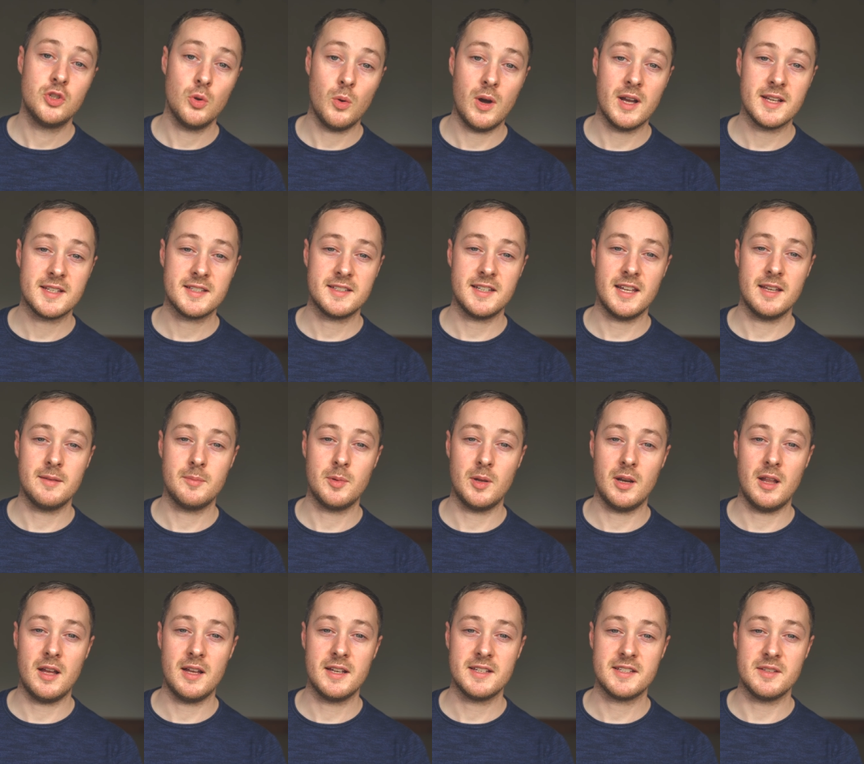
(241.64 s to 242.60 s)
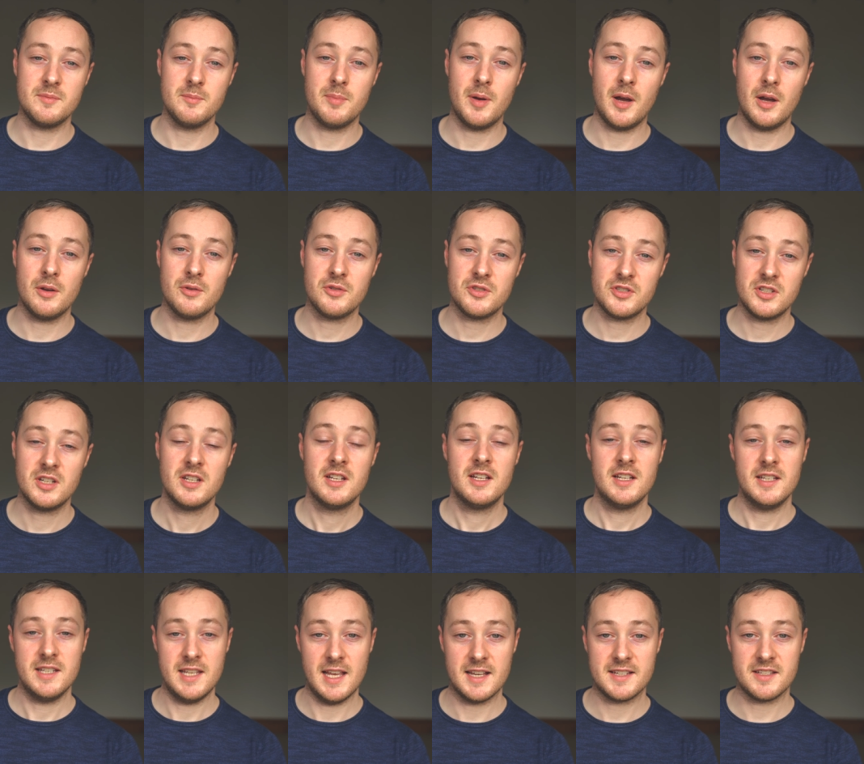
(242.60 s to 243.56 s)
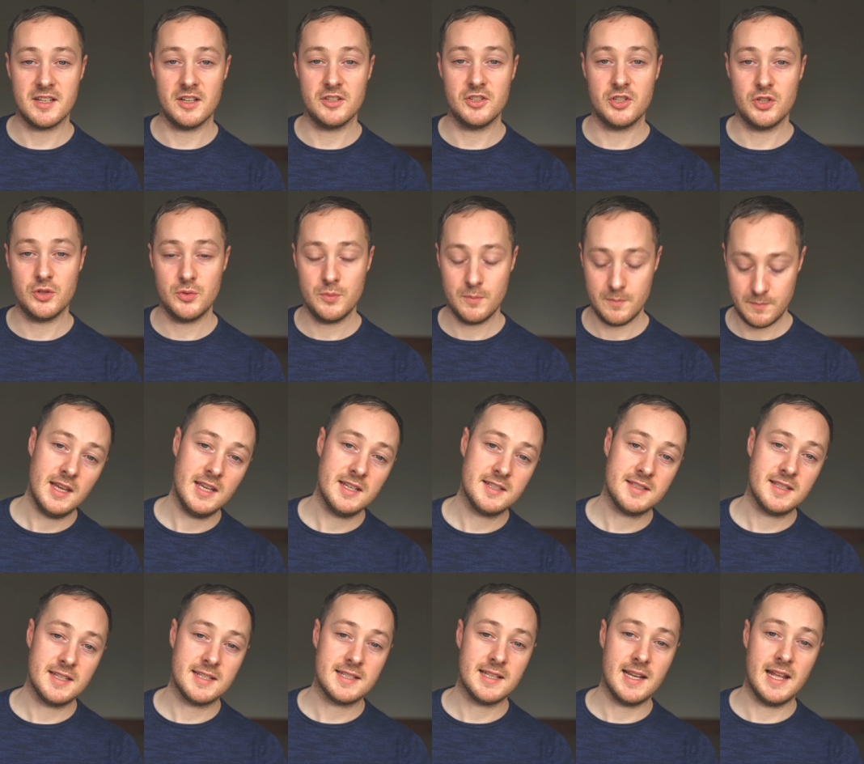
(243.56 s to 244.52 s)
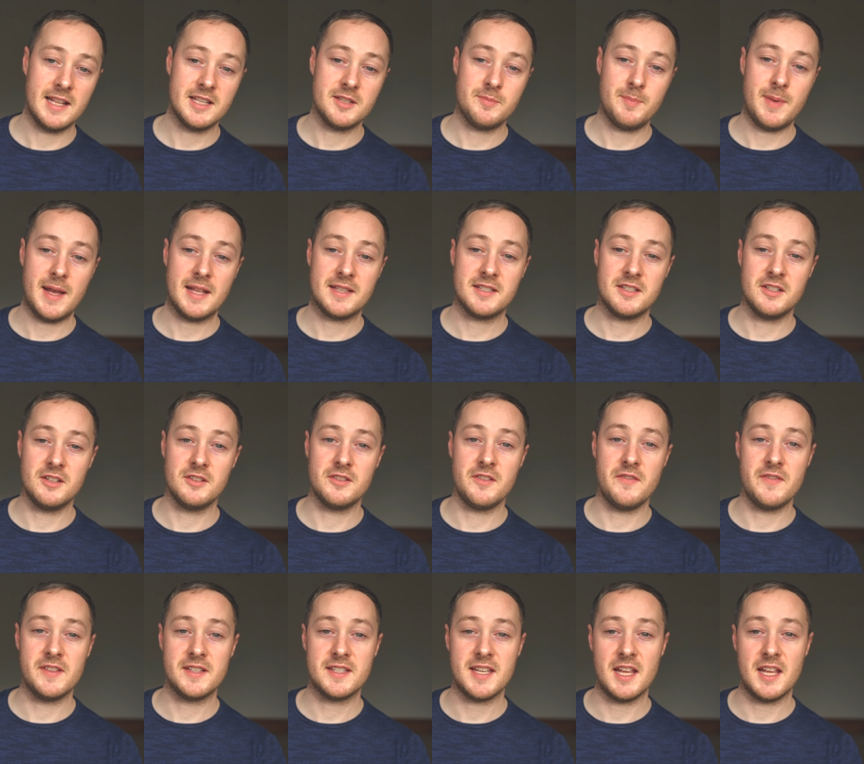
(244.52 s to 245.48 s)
Do I stabilize in post? Yes, I do. Is this lens better than the